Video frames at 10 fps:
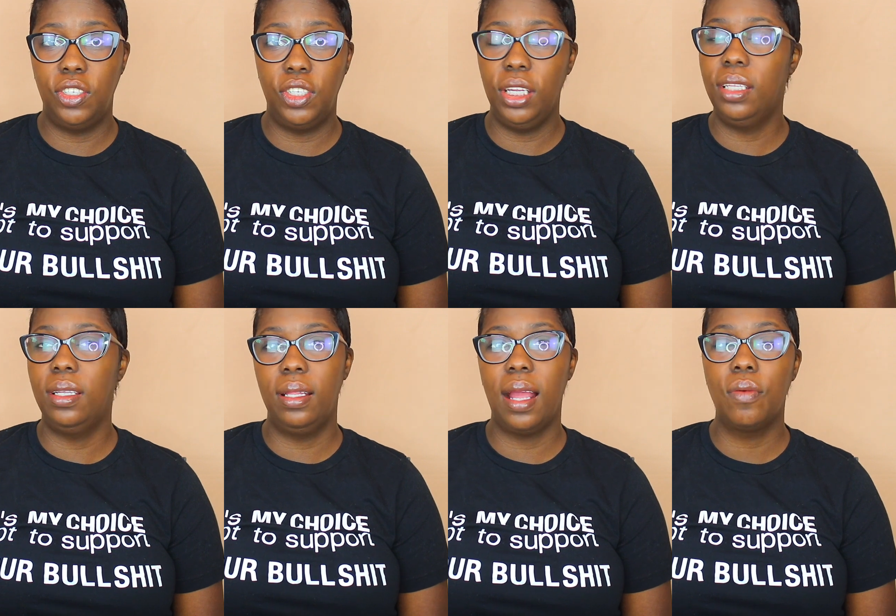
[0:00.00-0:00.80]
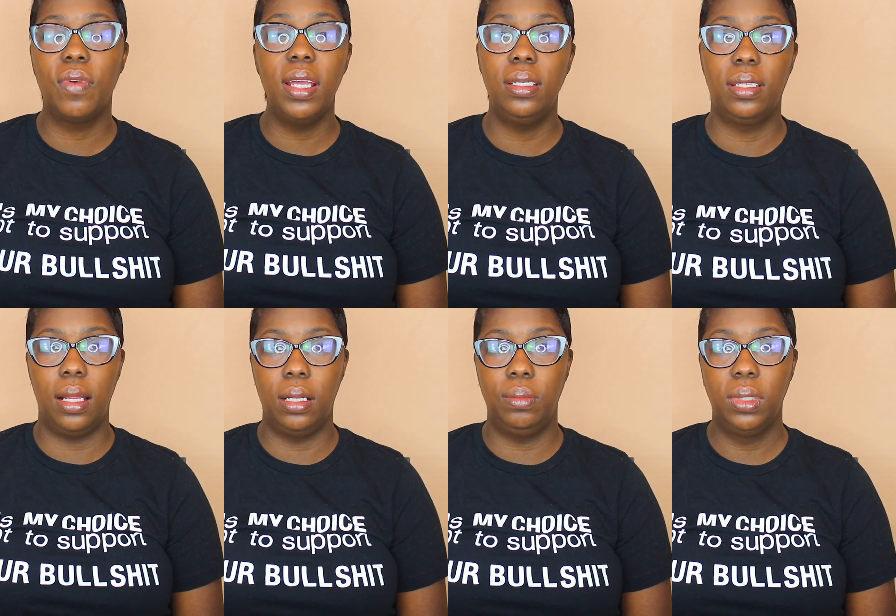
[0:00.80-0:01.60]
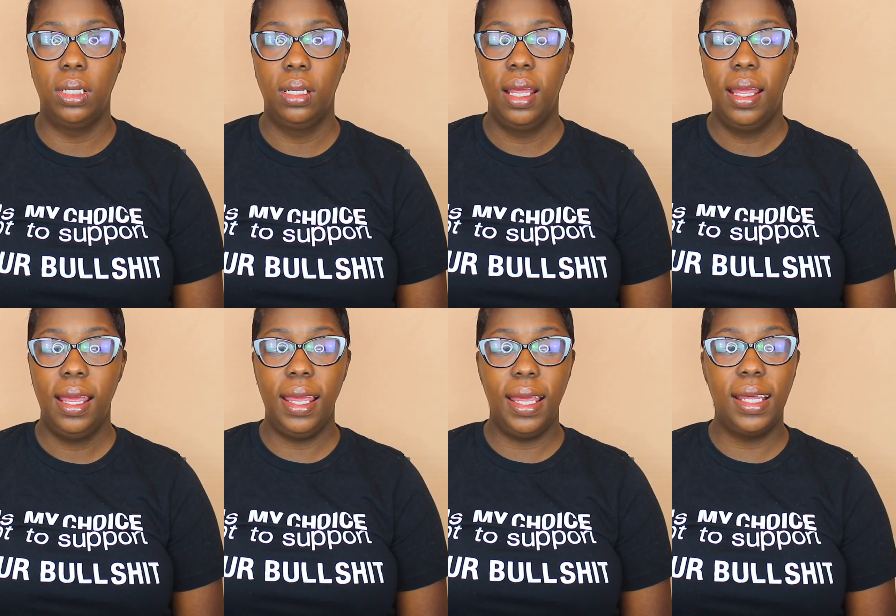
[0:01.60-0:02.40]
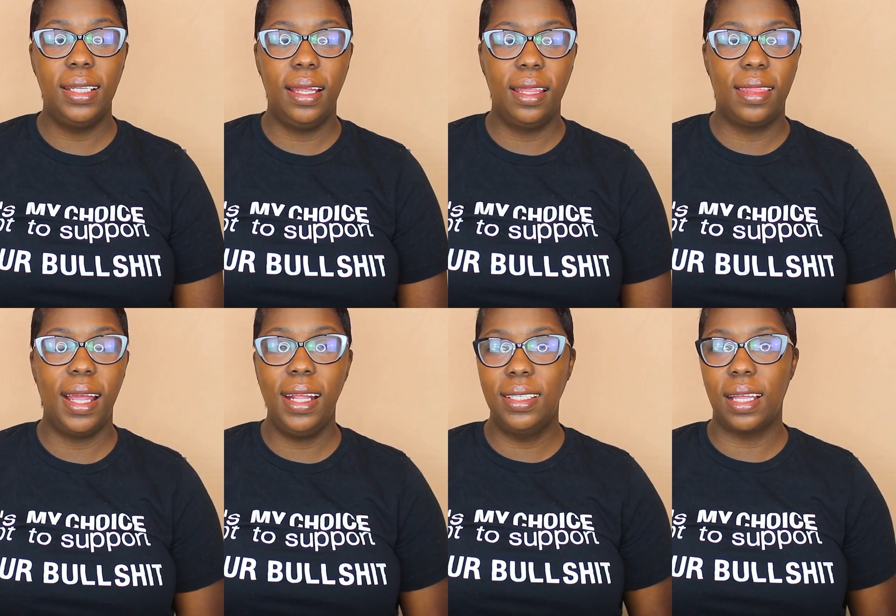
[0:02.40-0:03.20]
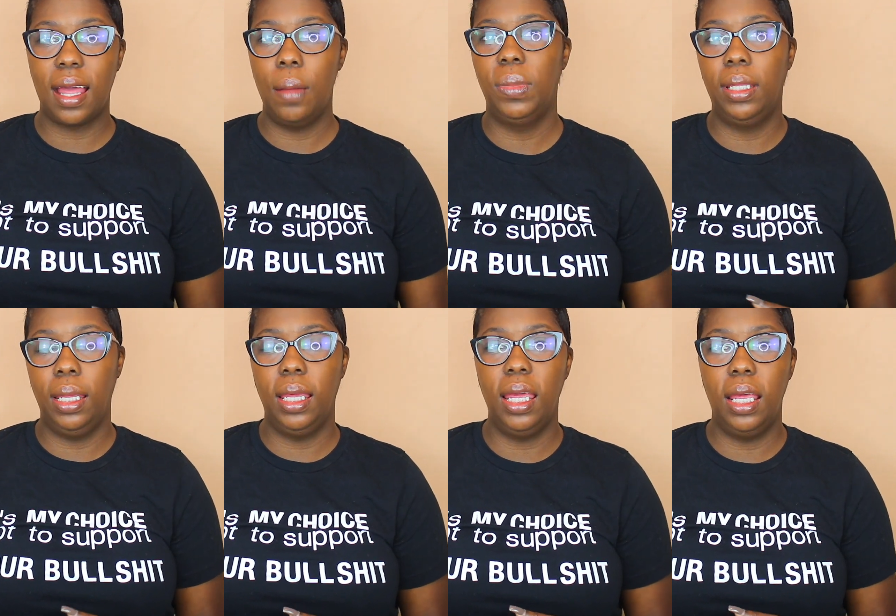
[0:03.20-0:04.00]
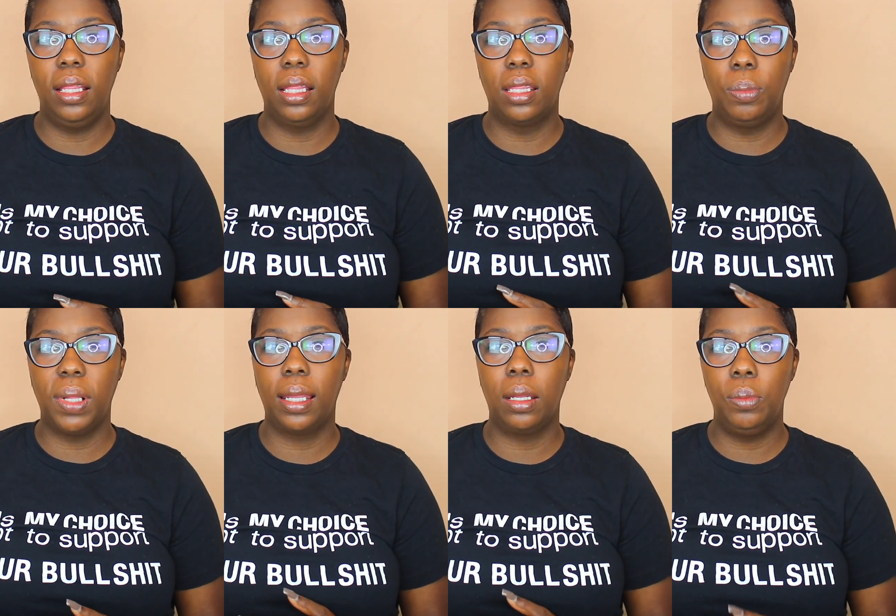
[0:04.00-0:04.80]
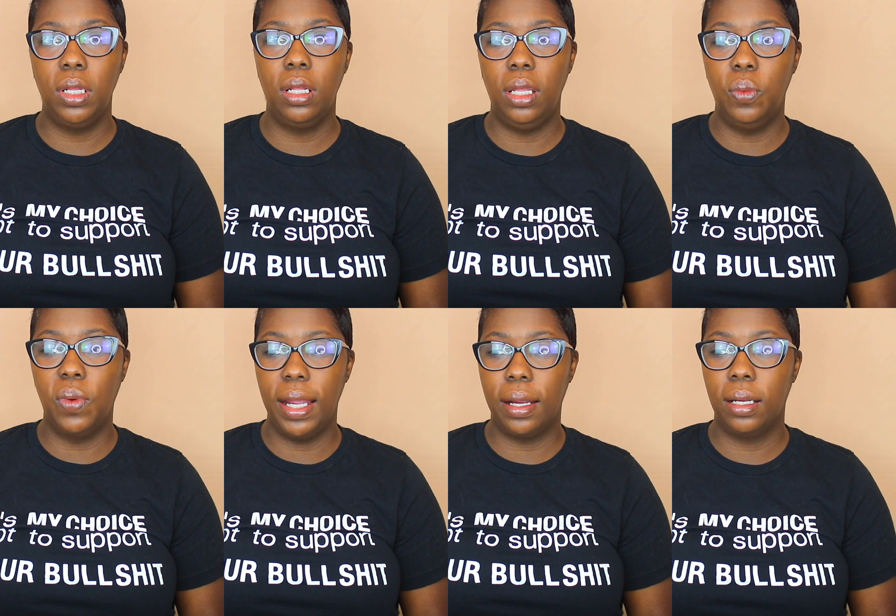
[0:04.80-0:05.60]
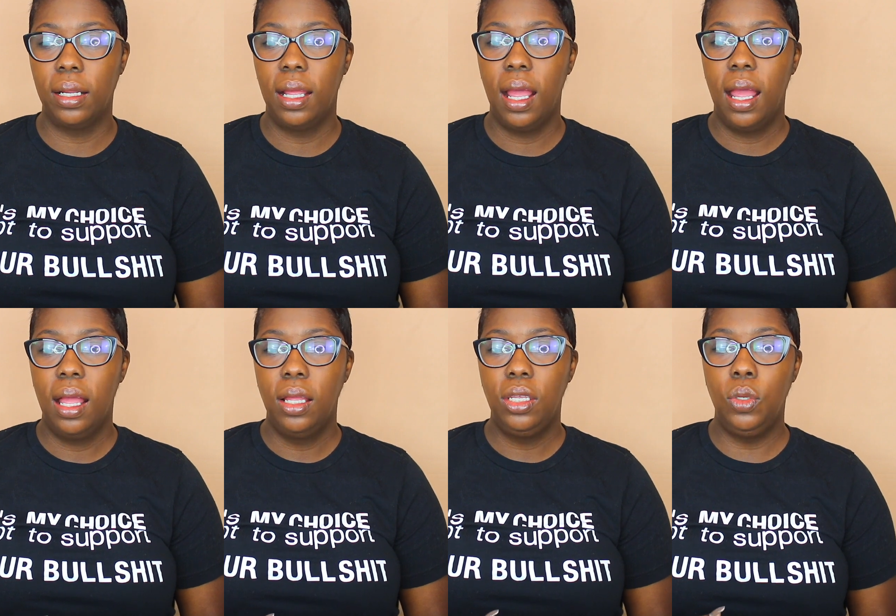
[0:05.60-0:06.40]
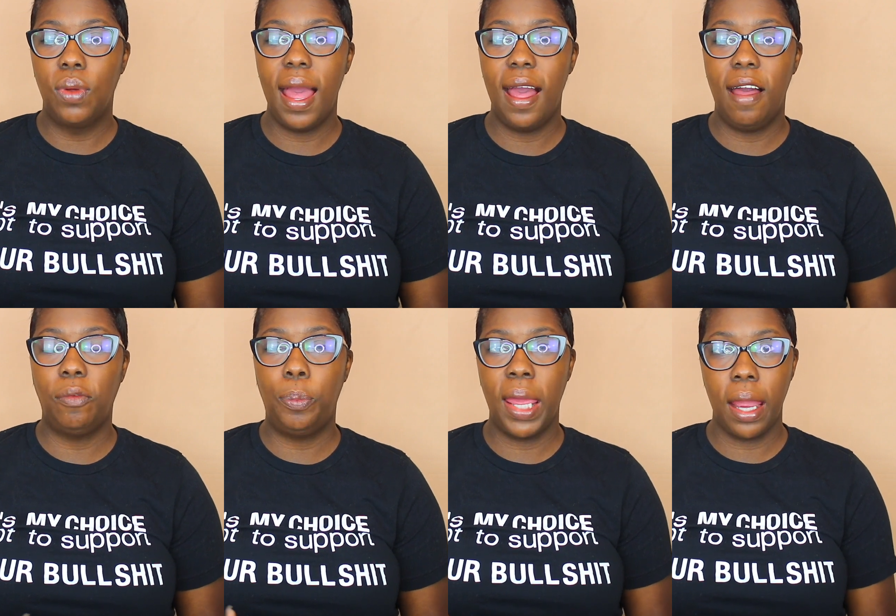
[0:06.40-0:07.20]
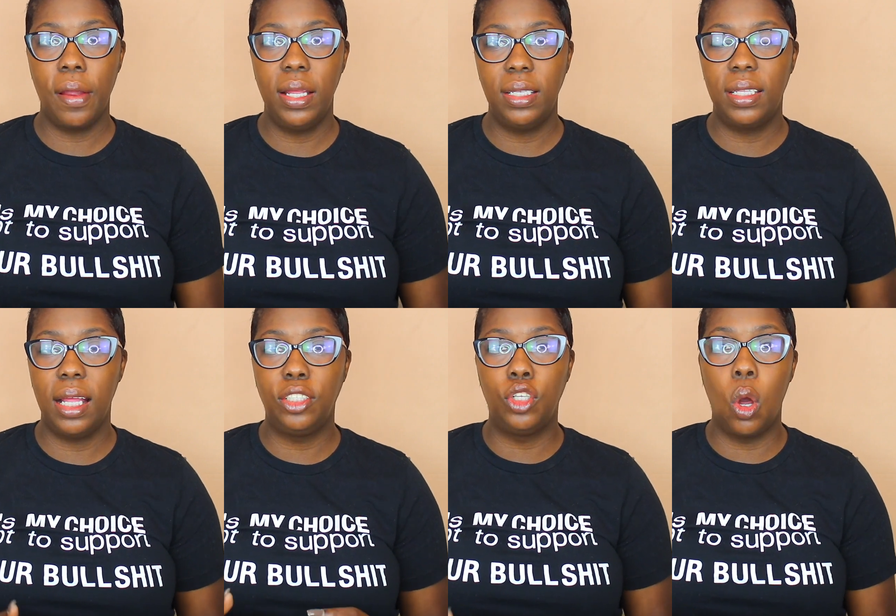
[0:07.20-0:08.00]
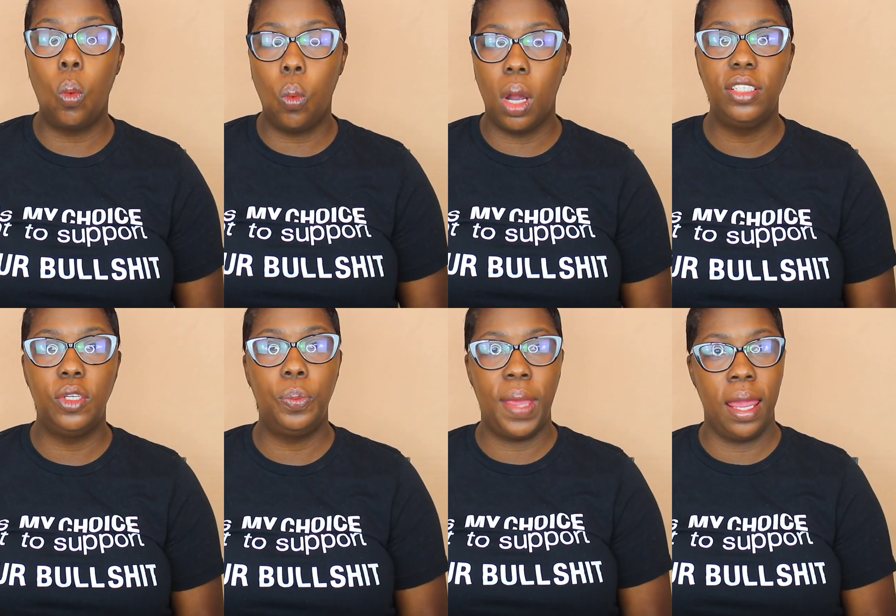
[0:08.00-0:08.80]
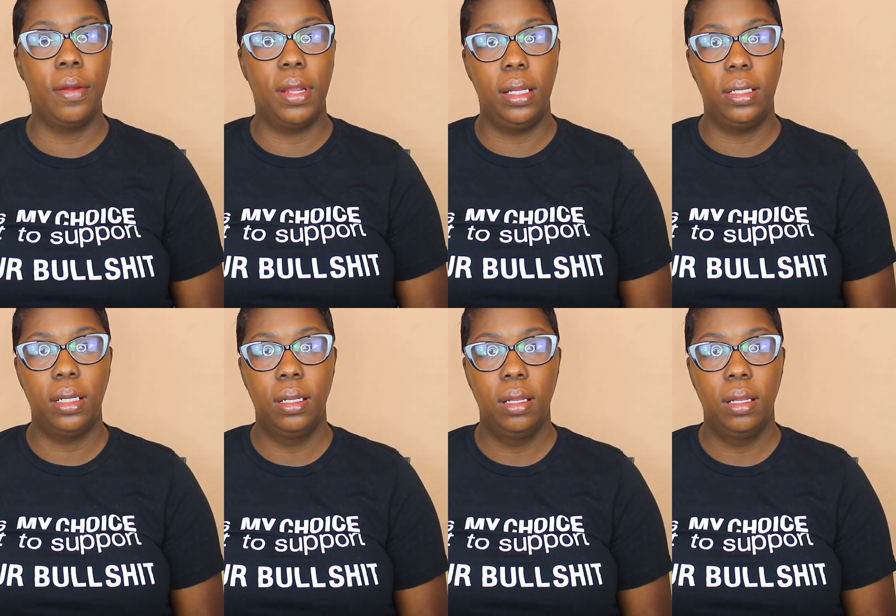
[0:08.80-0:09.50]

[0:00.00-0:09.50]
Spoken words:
she did not raise them. And that is a common thing in the Black community where you have parents that don't want to parent